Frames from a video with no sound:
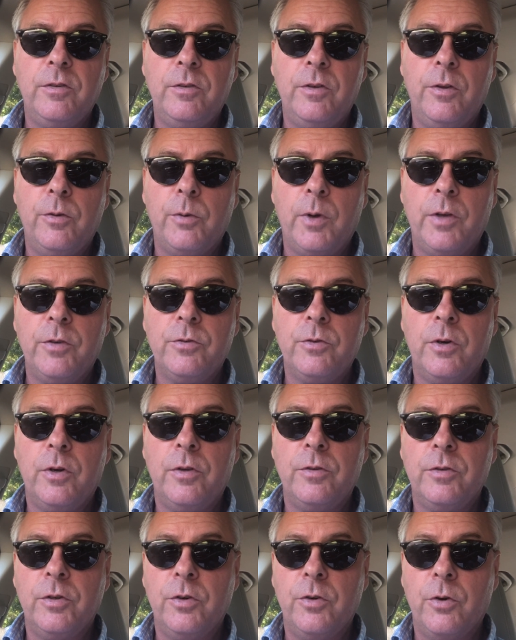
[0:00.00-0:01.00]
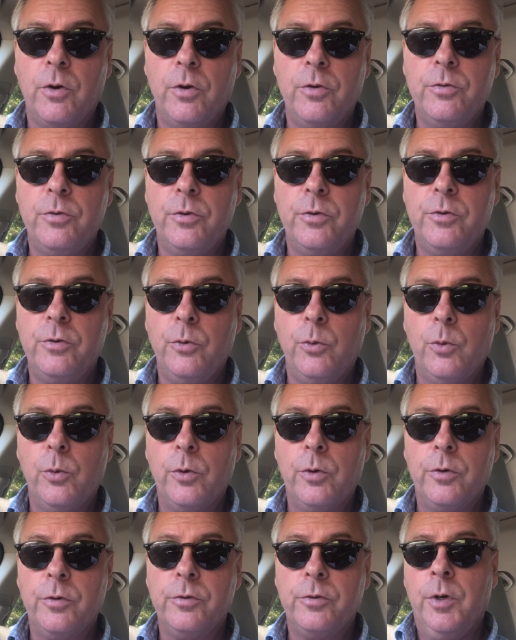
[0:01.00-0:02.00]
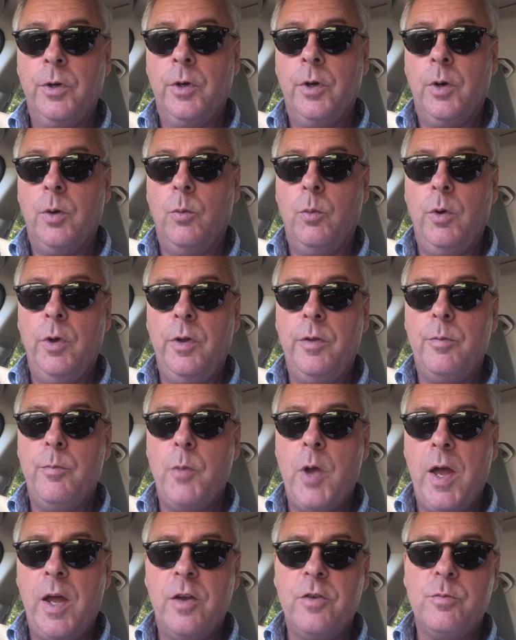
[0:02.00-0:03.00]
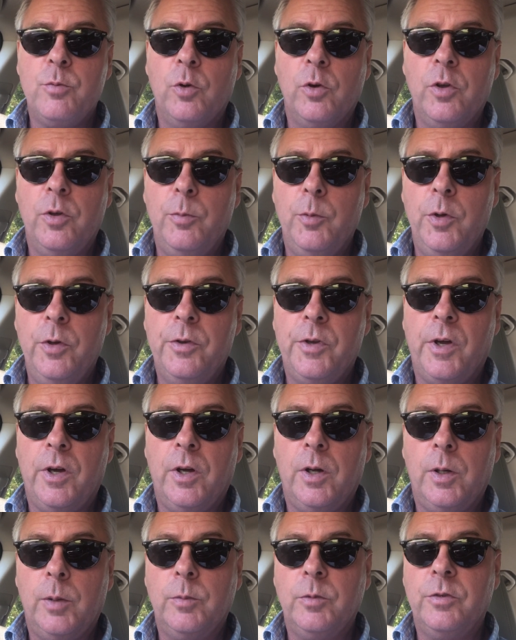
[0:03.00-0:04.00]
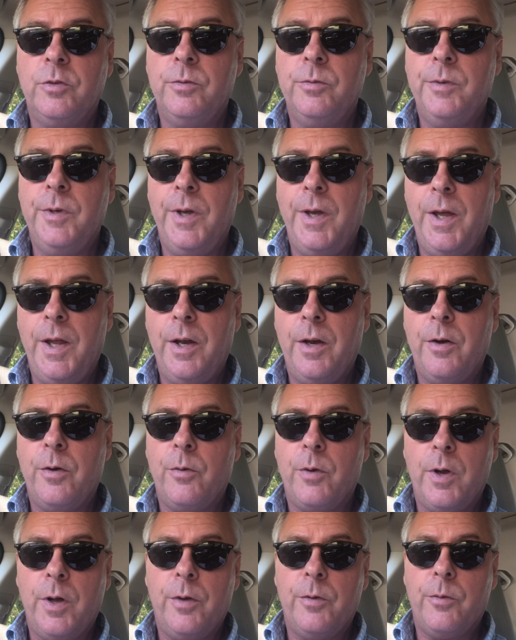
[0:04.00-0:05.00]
to the restaurants and grocery stores with manageable commute times in and around